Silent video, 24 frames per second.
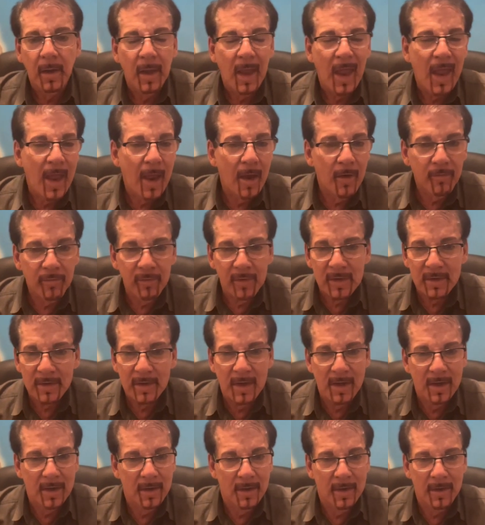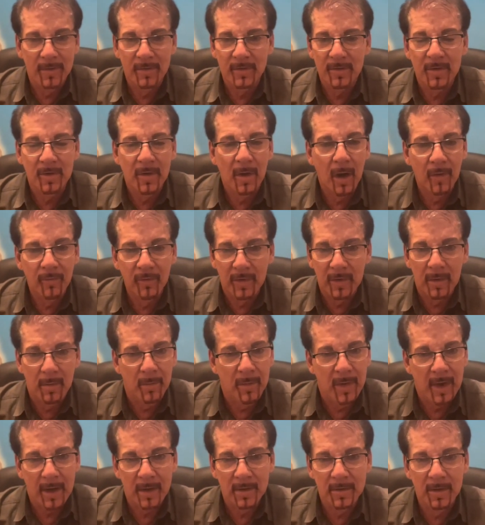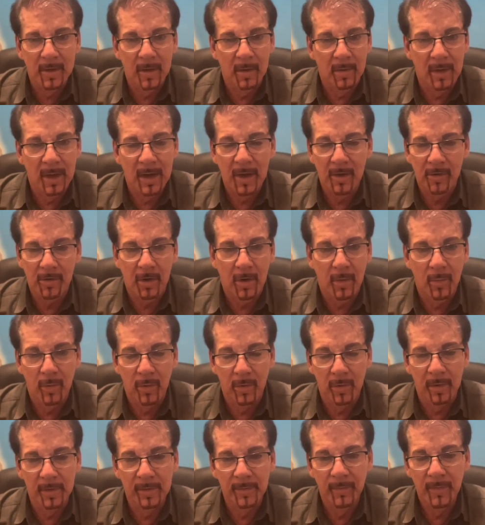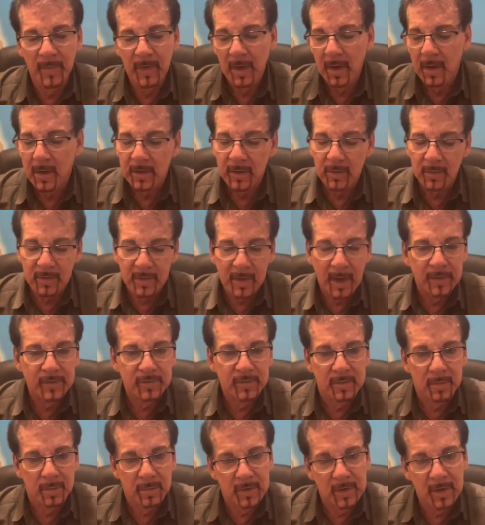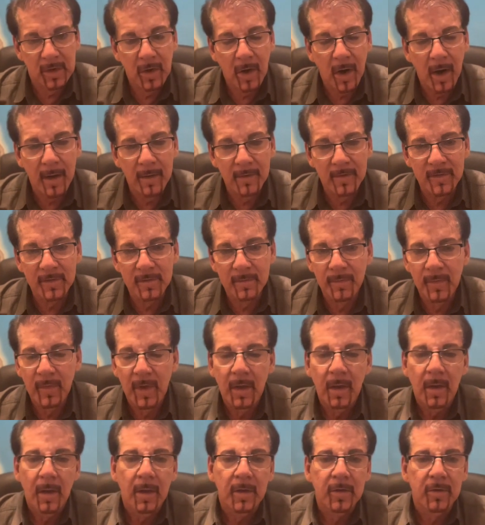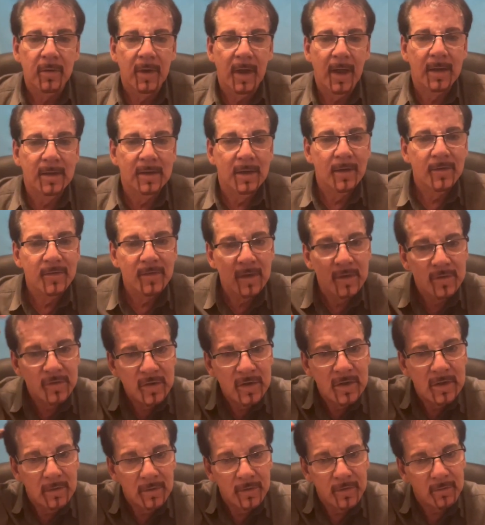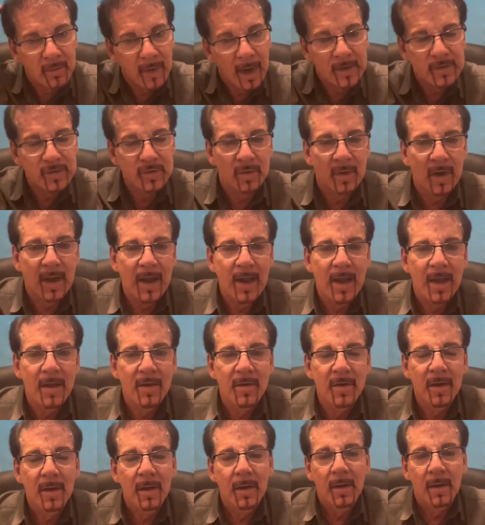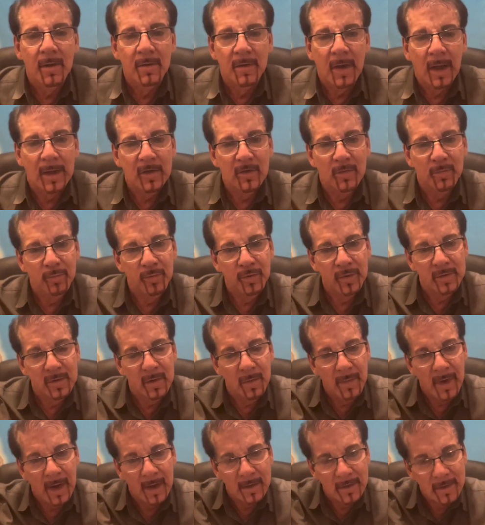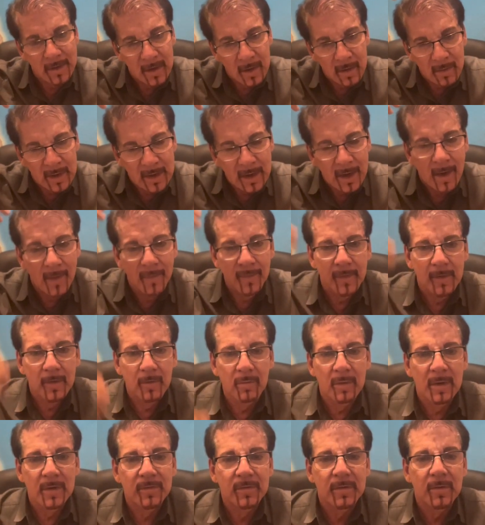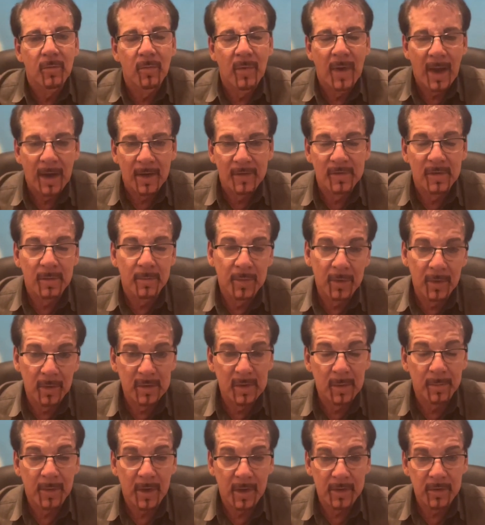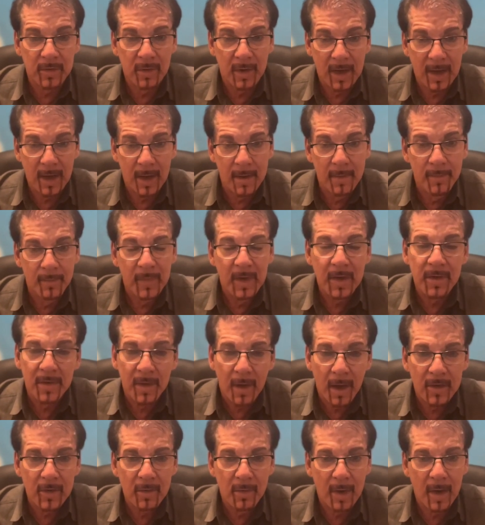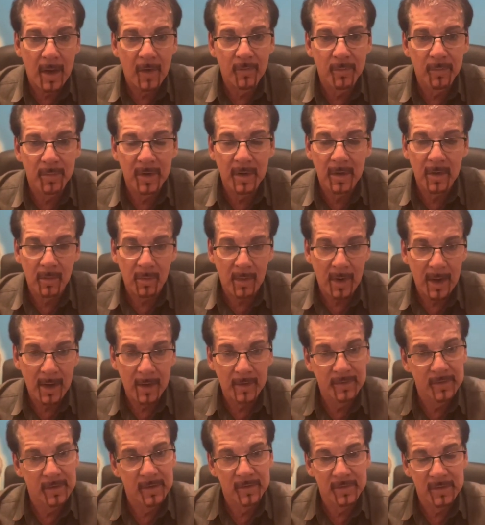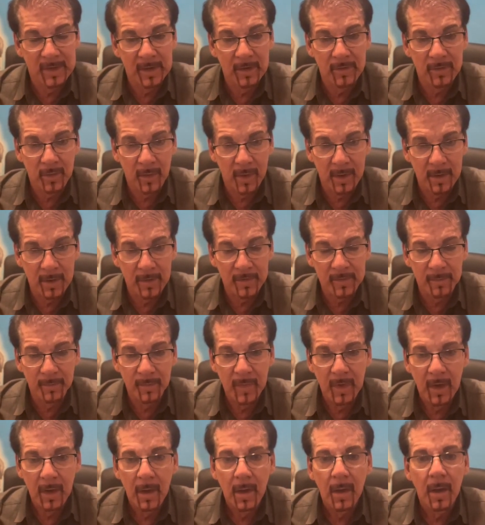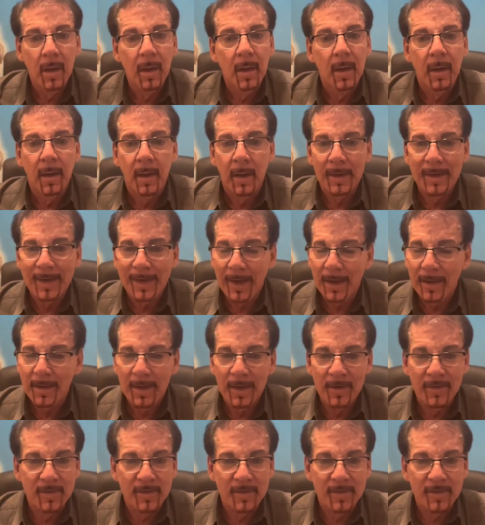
everything is covered in bacteria in our world. You touch the carts, your head gets itchy, you scratch your head, now you've put the bacteria and the greasy, waxy buildup on your head, and now you have Pityriasis steatoides. Again, it's